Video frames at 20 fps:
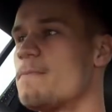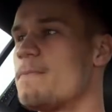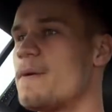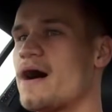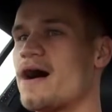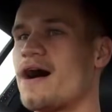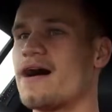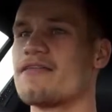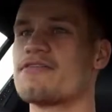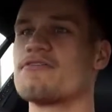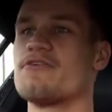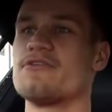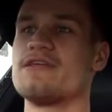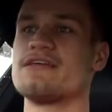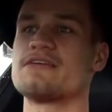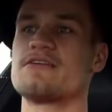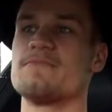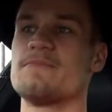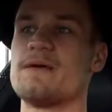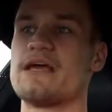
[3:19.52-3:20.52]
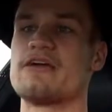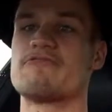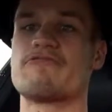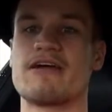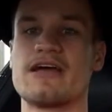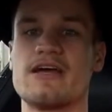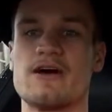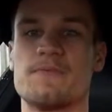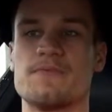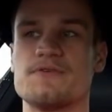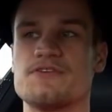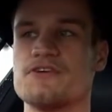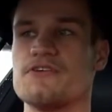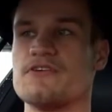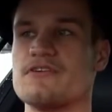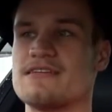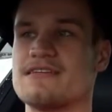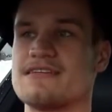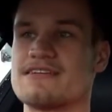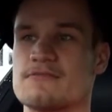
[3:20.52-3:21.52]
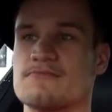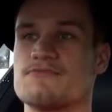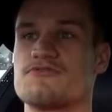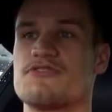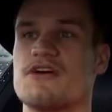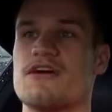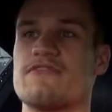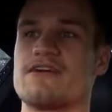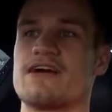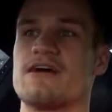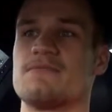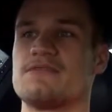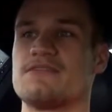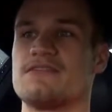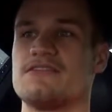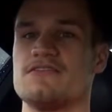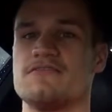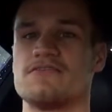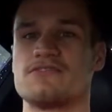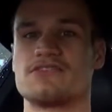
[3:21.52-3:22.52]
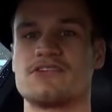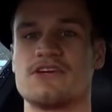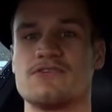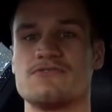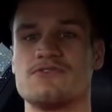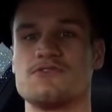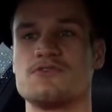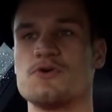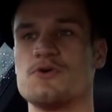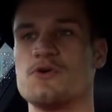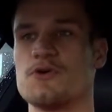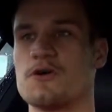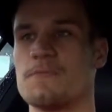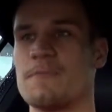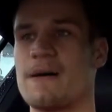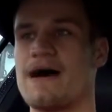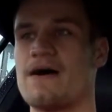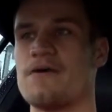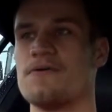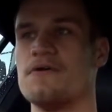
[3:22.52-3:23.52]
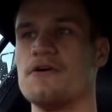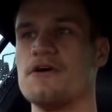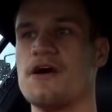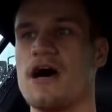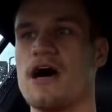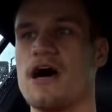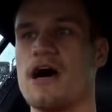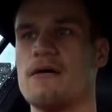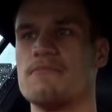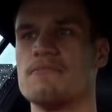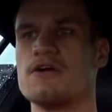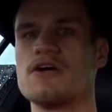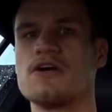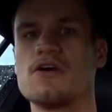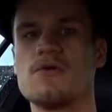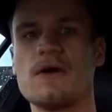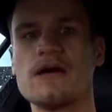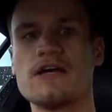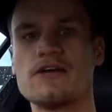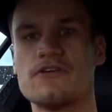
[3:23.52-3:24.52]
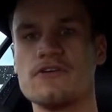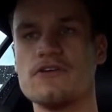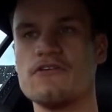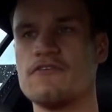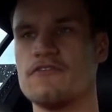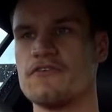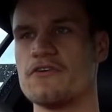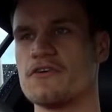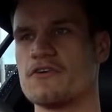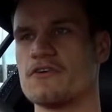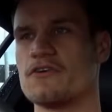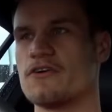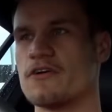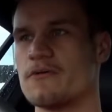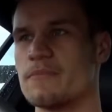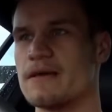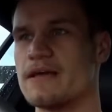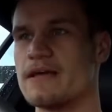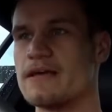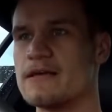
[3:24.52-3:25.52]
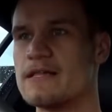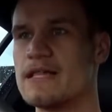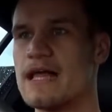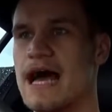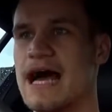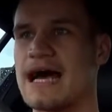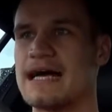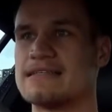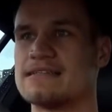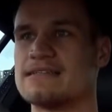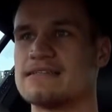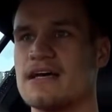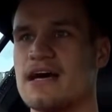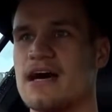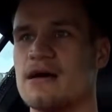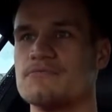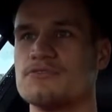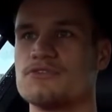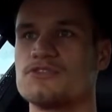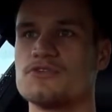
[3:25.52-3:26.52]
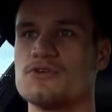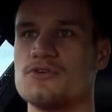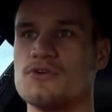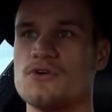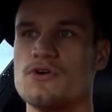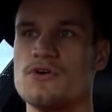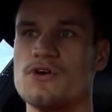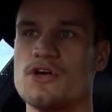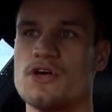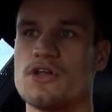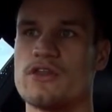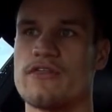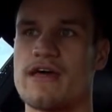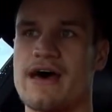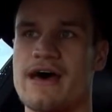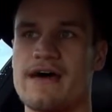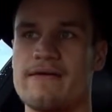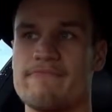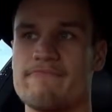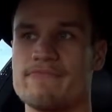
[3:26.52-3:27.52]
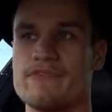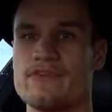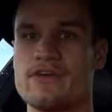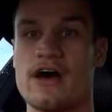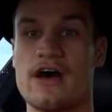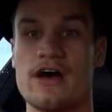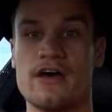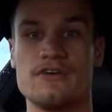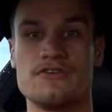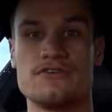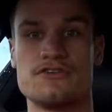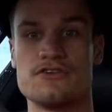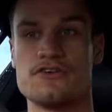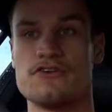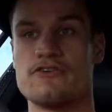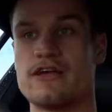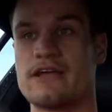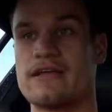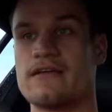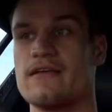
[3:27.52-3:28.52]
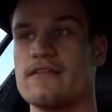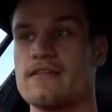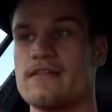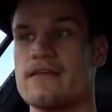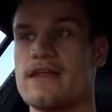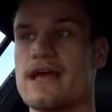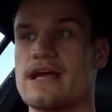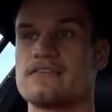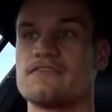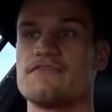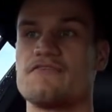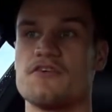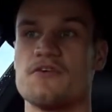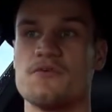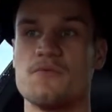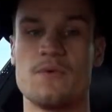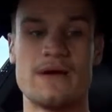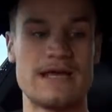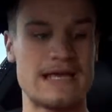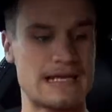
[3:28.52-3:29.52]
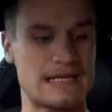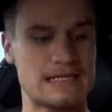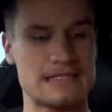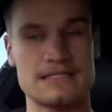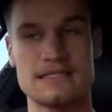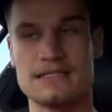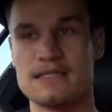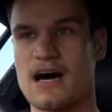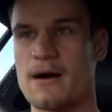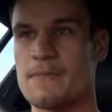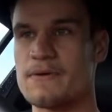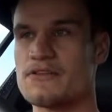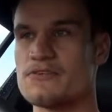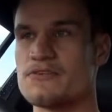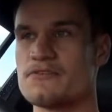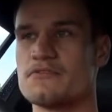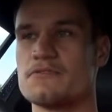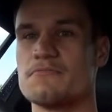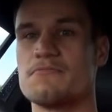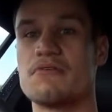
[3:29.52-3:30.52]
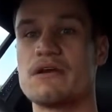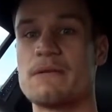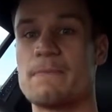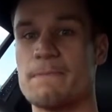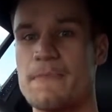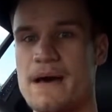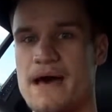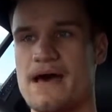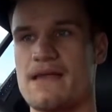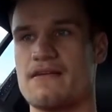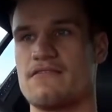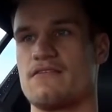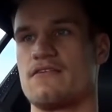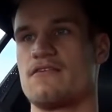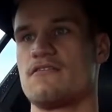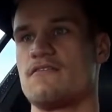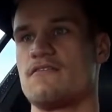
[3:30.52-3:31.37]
But I thought this could be a great opportunity as I'm driving up to Silverstone to talk about quite good fuel economy, as I'm sure that during the next few weeks I'll be doing some pretty bad